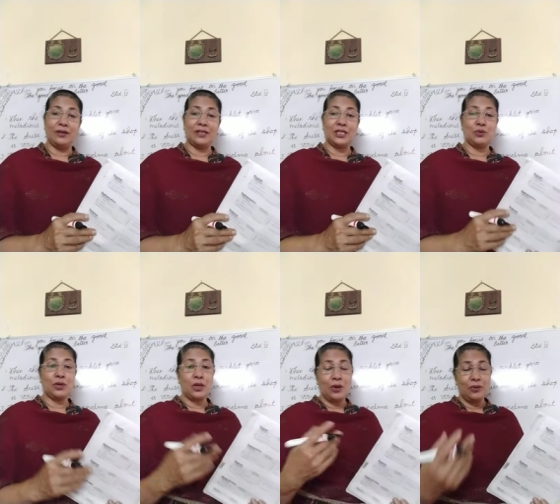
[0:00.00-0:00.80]
That's
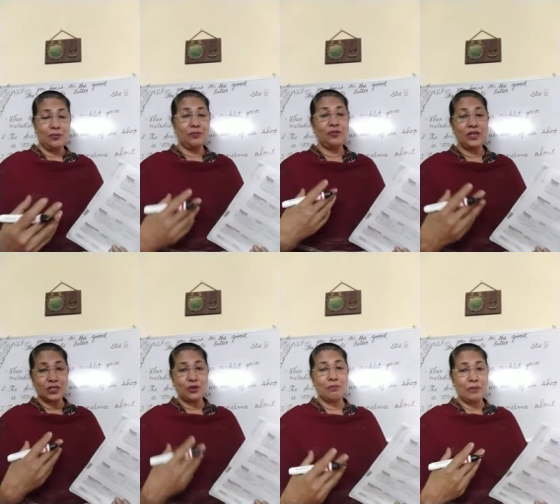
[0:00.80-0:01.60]
what we
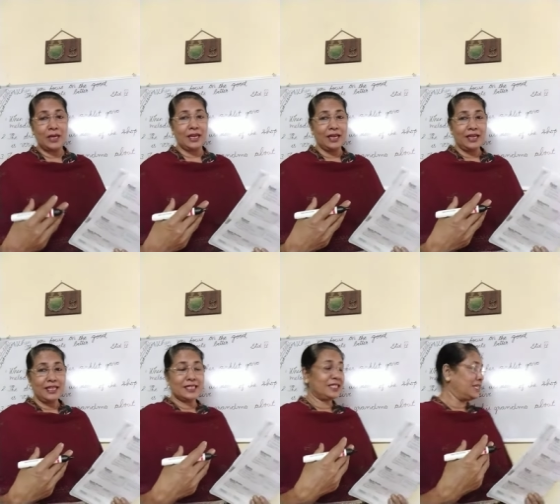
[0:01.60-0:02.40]
should be,
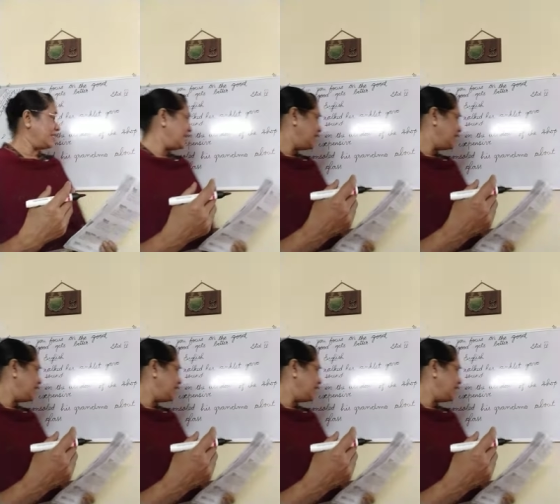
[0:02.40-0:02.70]
isn't it?